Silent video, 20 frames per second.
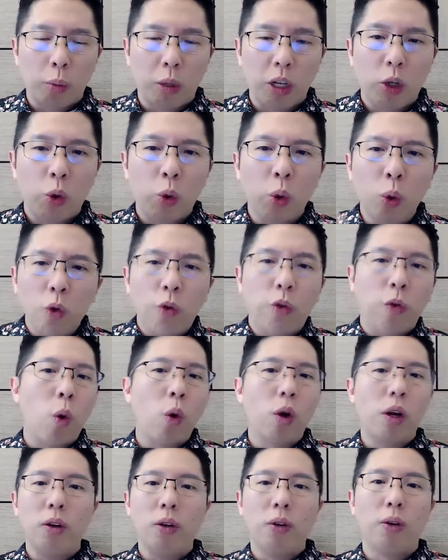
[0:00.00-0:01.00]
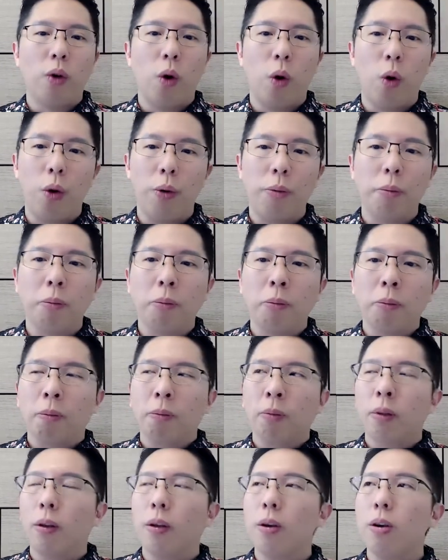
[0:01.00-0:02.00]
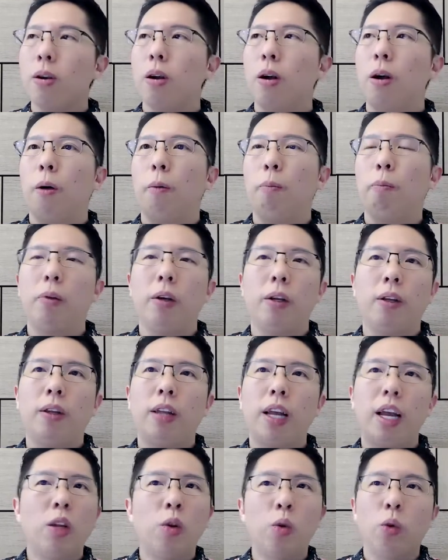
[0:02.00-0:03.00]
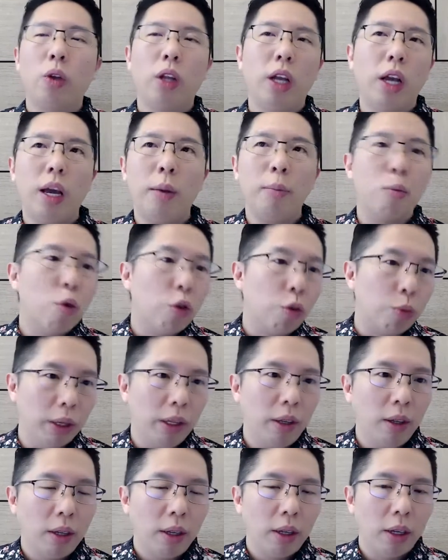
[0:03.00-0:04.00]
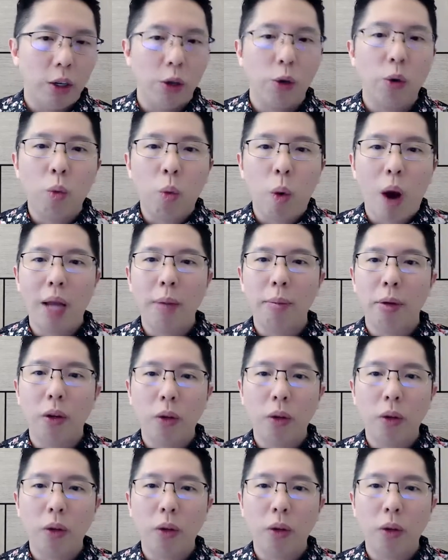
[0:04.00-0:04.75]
be too focused on uh, the day to -day movement. You know why?